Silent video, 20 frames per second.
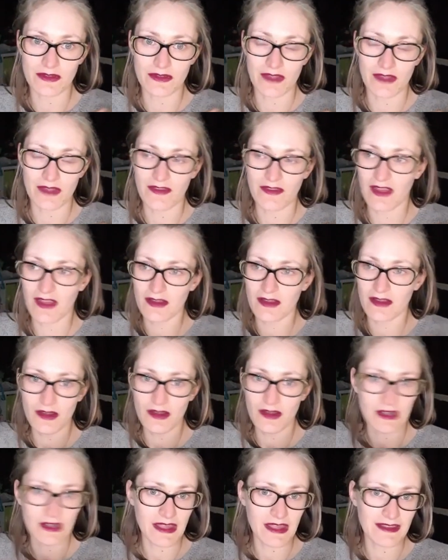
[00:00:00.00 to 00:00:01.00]
I've had
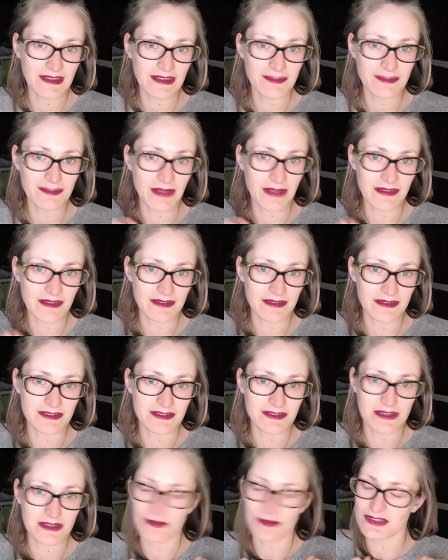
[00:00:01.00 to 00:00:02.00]
hardly any splats this year,
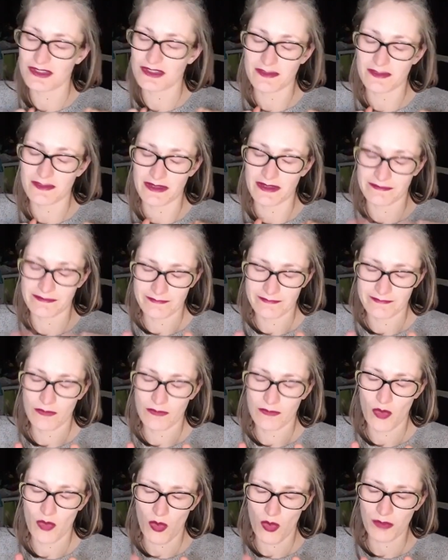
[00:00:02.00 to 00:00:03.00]
which has been
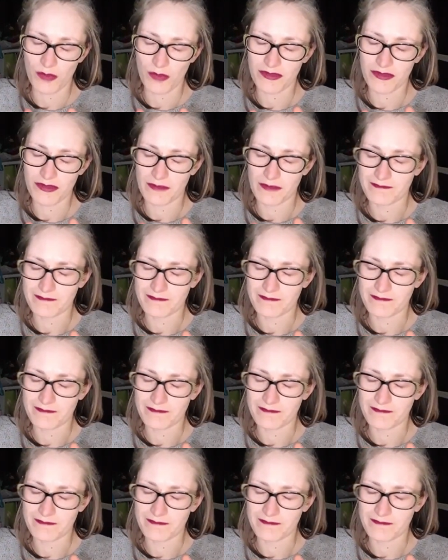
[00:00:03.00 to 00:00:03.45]
awesome.